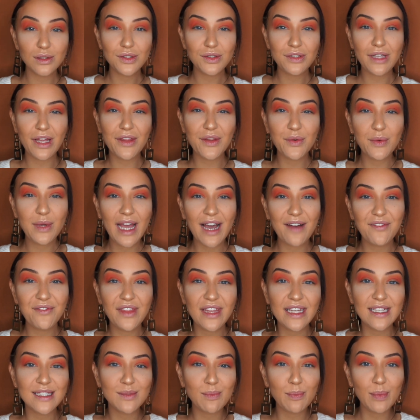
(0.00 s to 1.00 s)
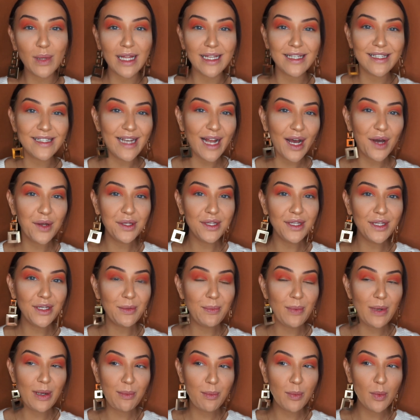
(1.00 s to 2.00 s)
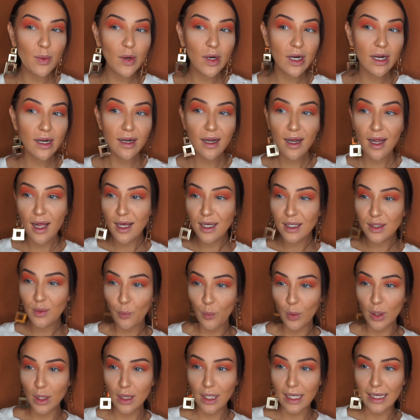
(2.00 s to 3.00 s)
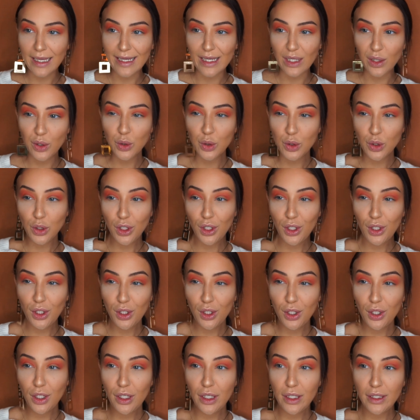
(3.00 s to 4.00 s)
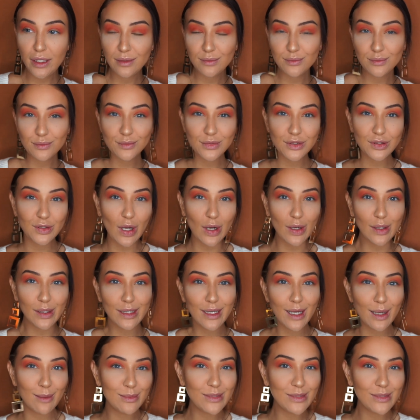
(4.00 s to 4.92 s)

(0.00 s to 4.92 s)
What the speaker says: So now that we have things blended out a little bit more, we're looking good. Starting to come